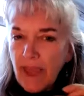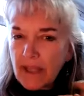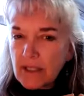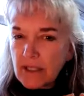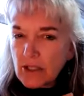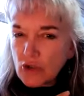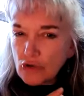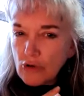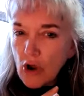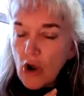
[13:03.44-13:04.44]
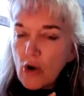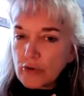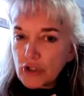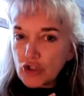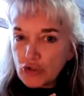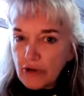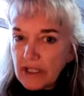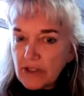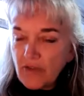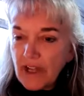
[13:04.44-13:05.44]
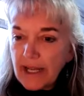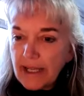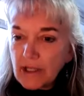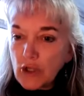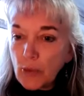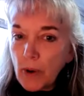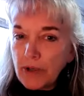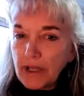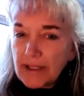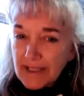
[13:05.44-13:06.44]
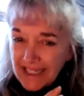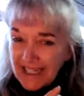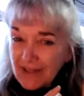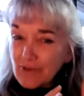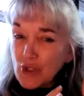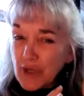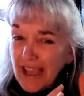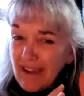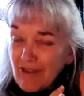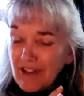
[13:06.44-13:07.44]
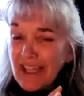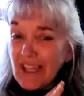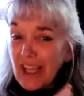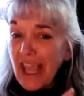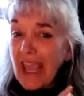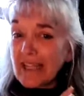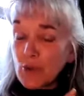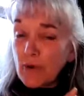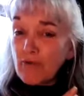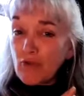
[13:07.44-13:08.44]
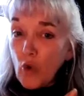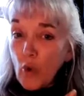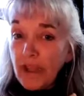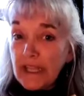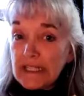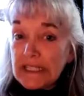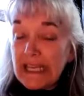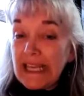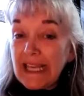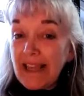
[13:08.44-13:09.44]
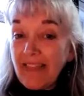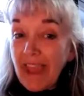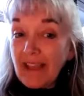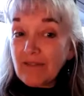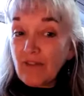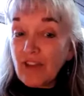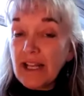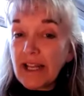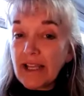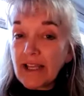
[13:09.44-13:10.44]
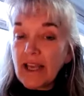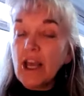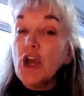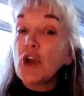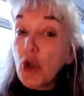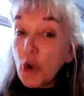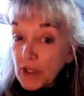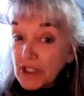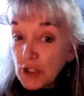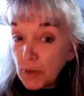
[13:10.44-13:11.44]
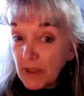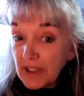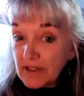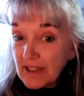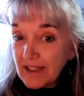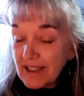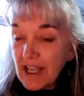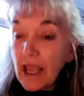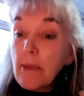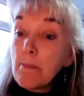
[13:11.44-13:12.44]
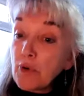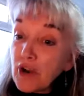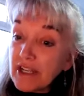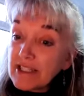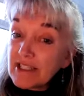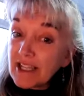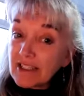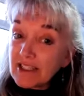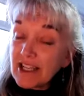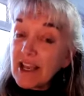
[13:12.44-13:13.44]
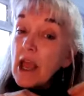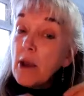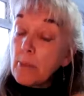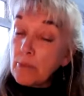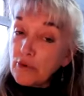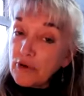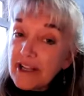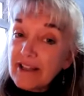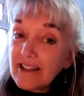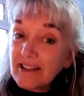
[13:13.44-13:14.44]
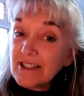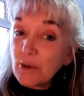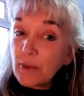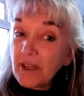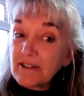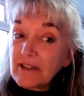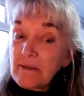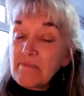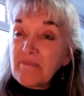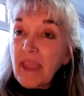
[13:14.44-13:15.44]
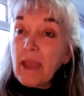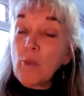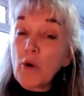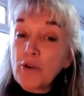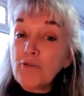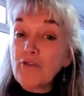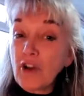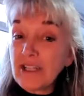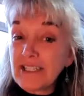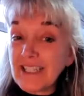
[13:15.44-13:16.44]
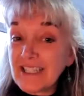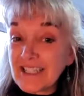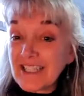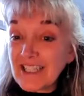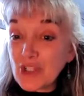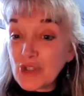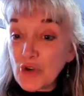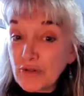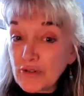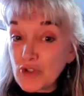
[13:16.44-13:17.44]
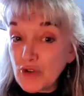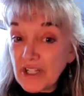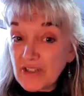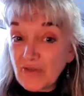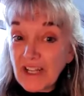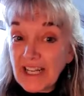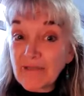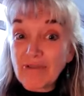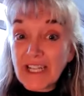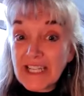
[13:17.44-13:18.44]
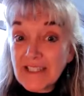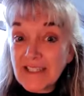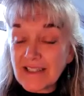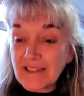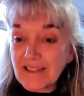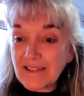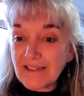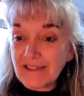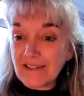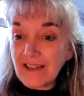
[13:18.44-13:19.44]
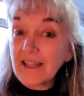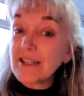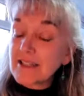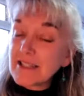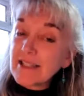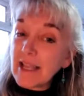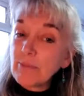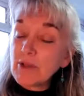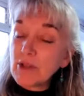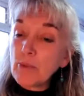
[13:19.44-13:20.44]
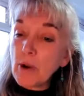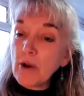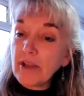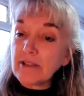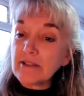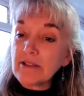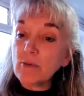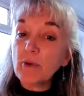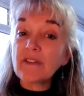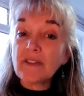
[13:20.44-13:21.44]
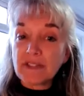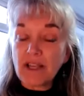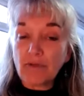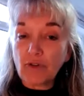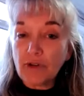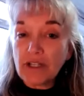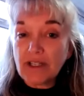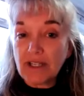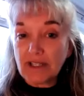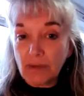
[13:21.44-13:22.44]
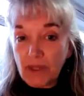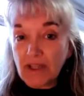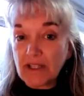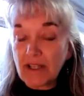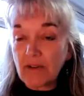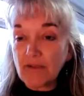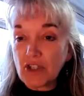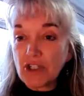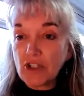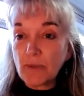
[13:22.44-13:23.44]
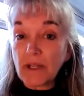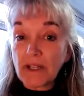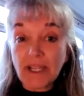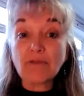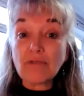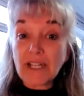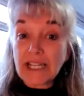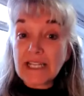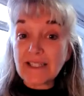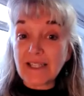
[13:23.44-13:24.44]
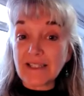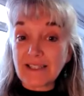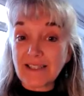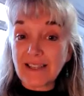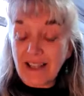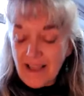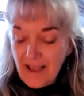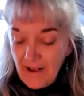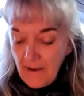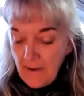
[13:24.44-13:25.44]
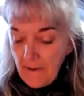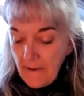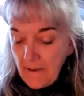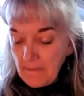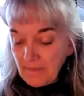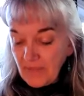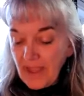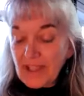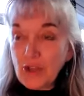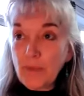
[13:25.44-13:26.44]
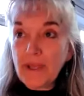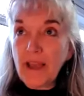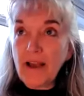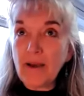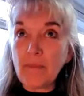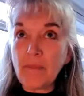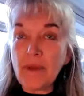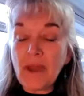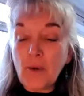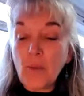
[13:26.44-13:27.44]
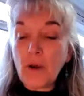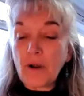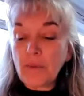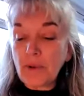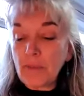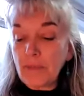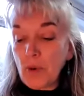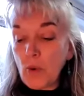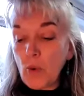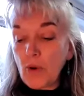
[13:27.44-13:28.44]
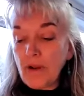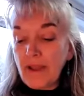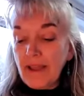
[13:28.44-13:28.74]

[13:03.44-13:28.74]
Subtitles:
that strong stretch feeling in your body, instead of doing everything you can to avoid that feeling, go into it, embrace it, breathe into it. And what you find is the strong stretch feeling releases. And it's the same in your mind with the self-criticism and the self-judgment. It releases. And you become what I would call